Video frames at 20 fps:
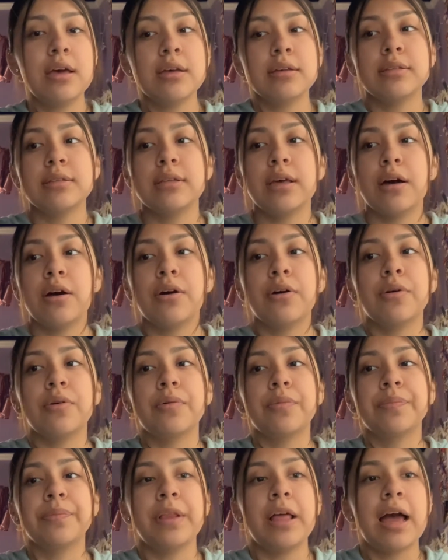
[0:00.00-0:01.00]

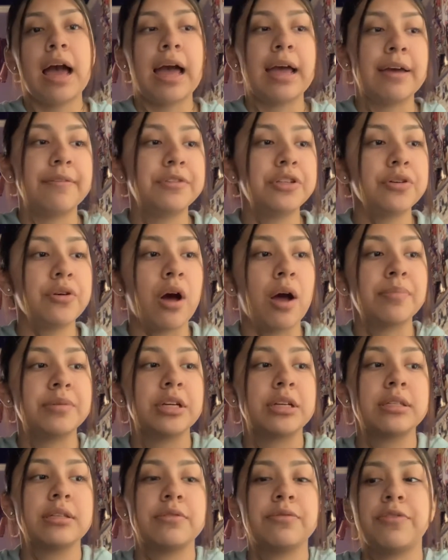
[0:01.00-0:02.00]
So I have two
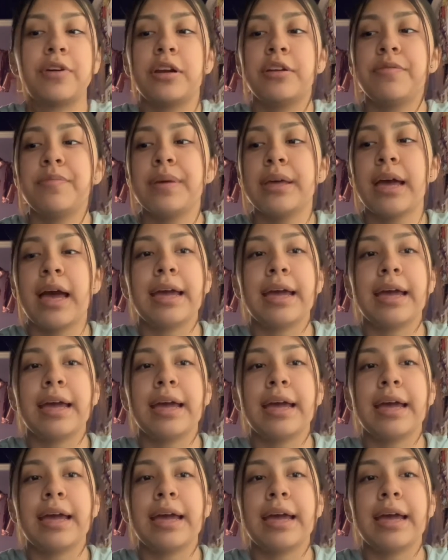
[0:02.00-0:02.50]
objects in front of me.